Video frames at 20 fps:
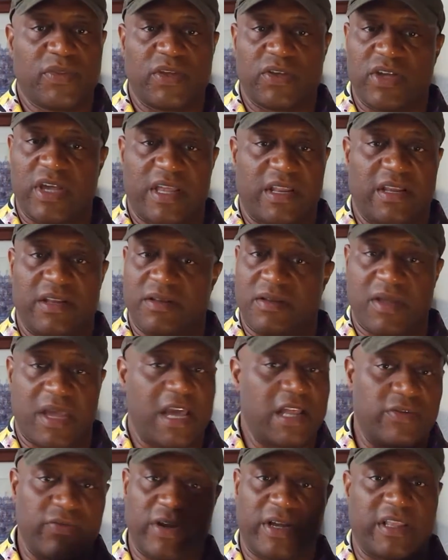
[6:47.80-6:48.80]
and
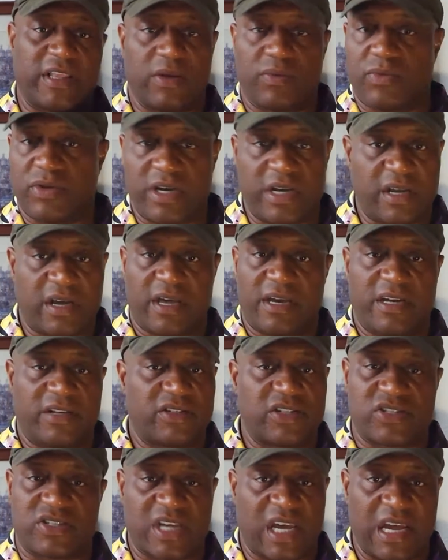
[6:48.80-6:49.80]
Hillary Clinton would have done it
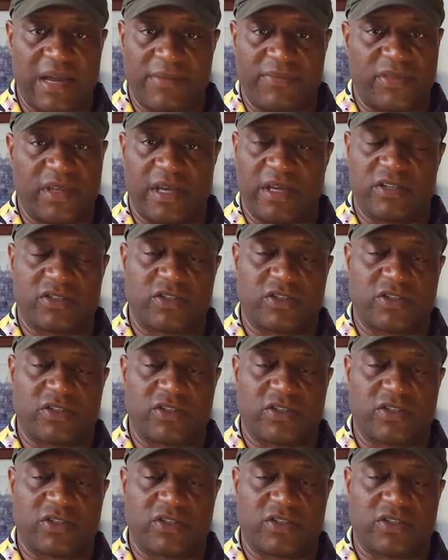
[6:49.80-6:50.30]
the same thing.